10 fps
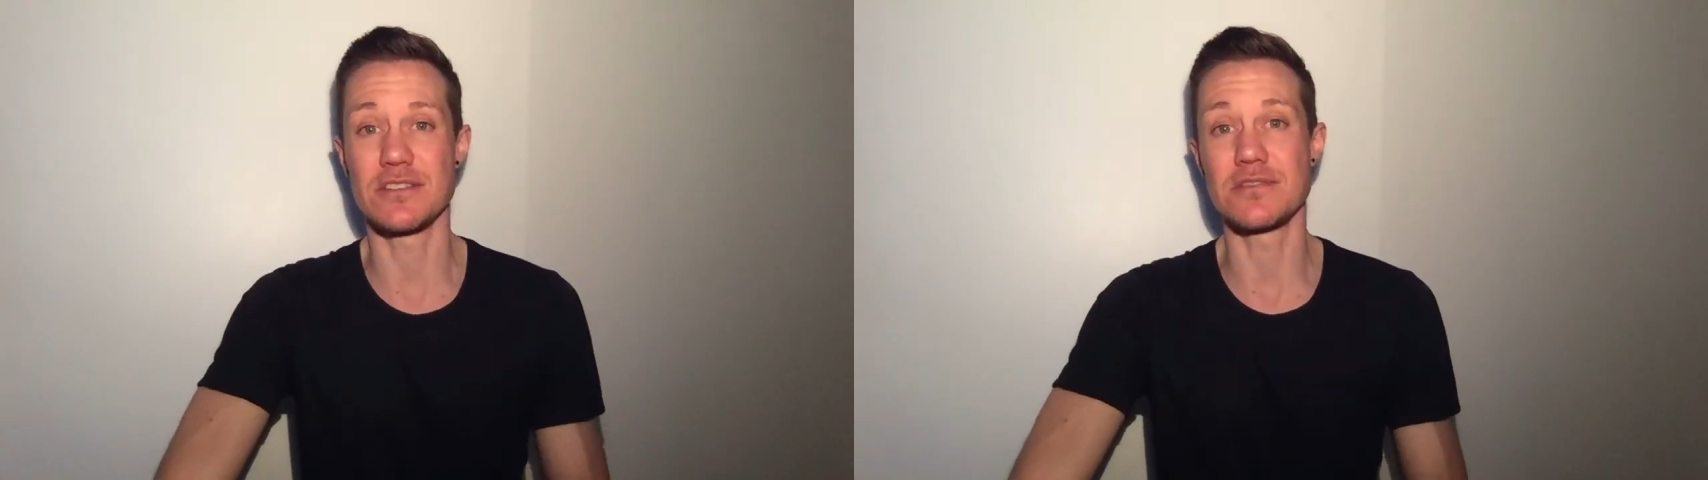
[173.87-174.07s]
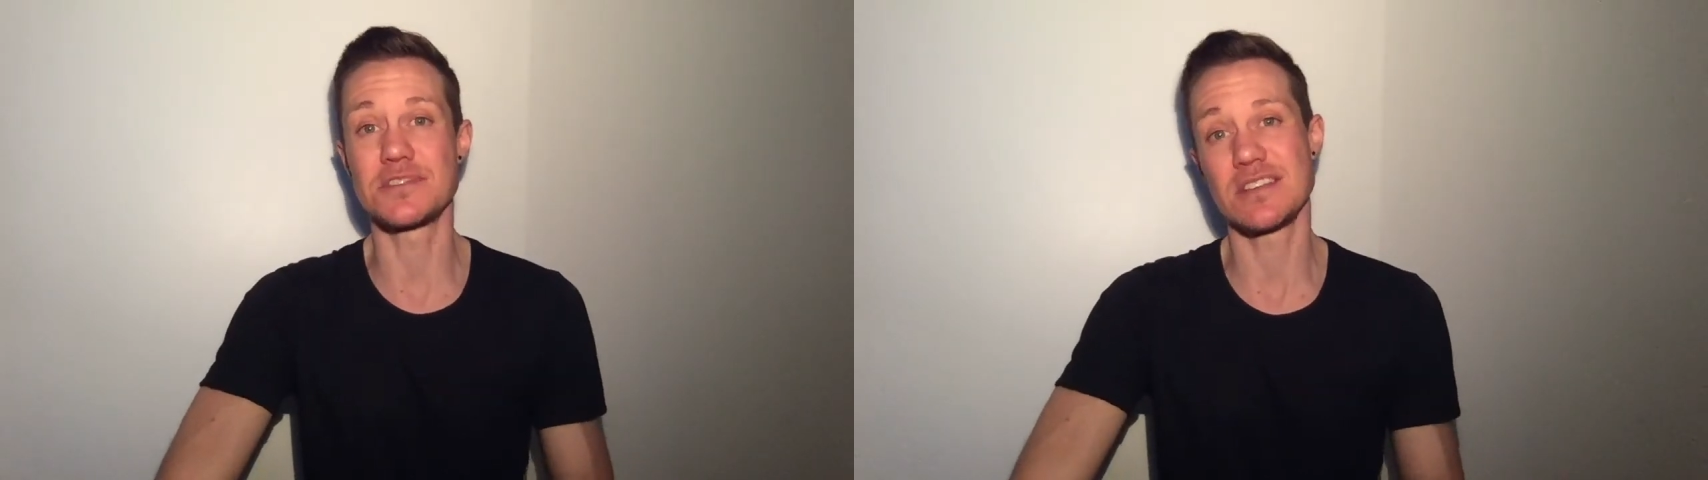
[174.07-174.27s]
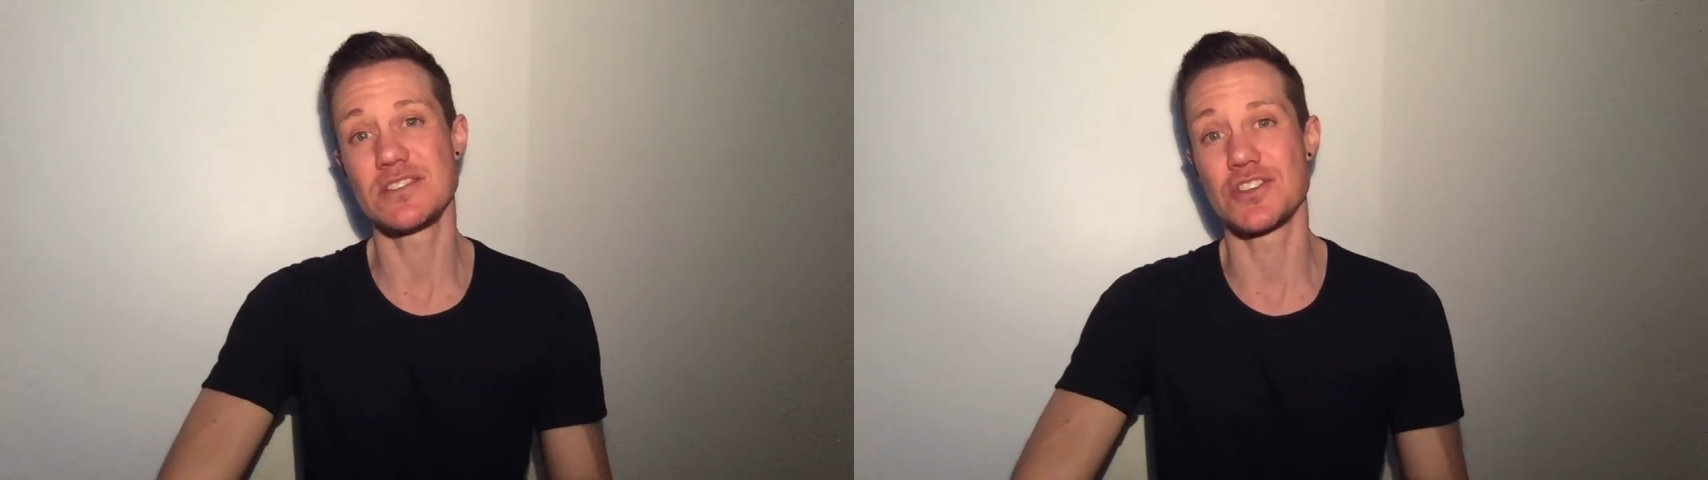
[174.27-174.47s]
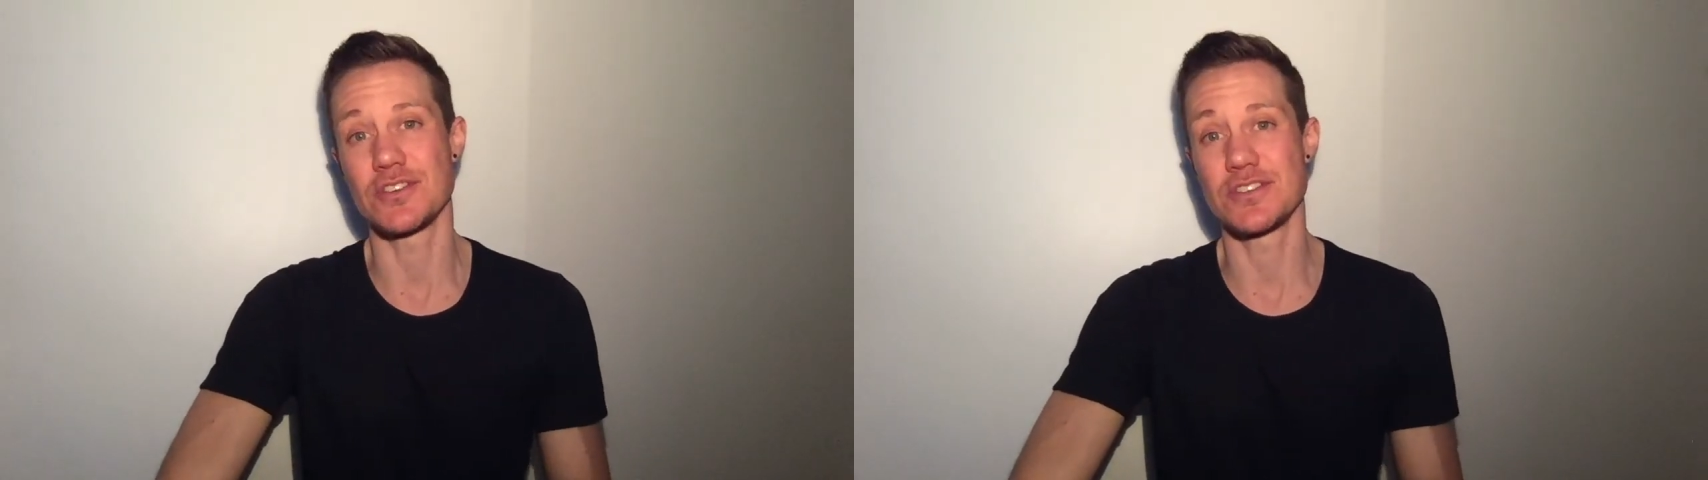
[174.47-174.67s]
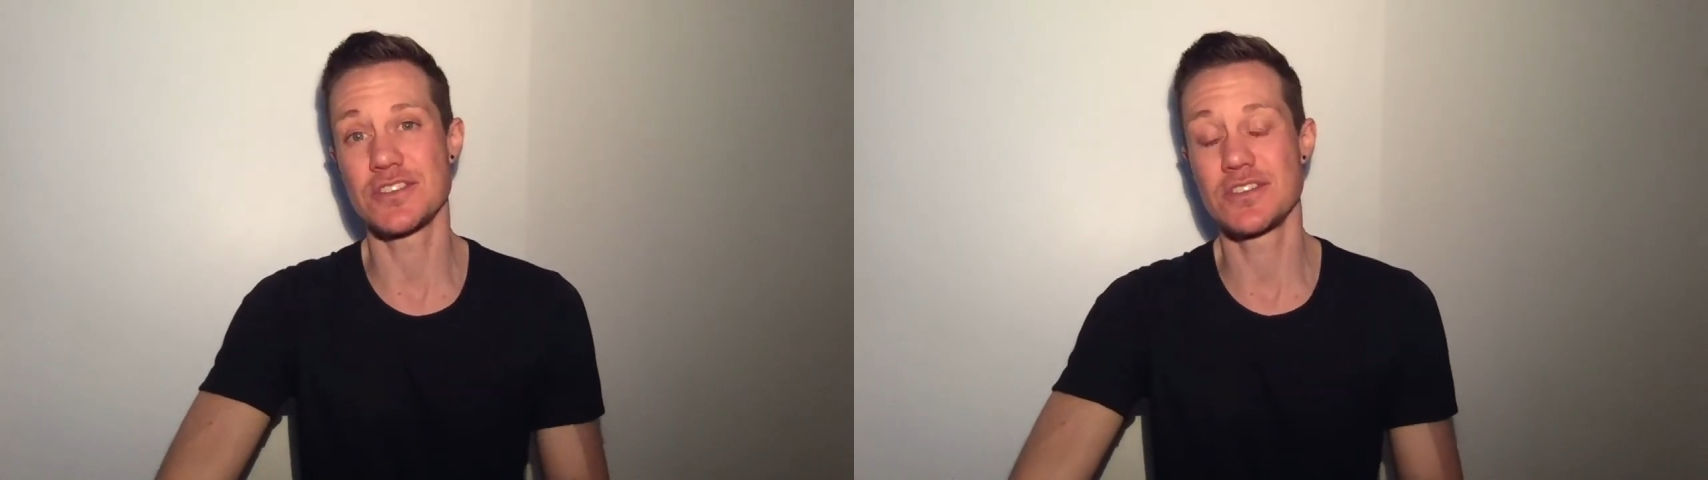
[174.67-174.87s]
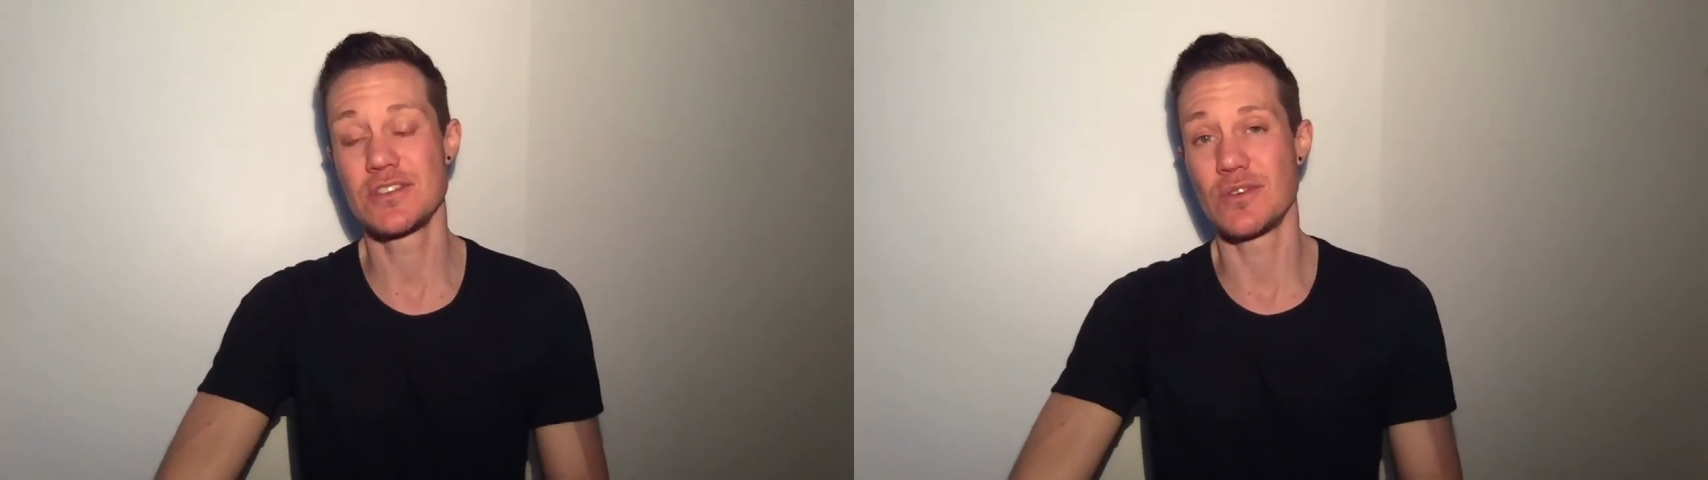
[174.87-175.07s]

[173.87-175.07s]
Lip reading: of teachers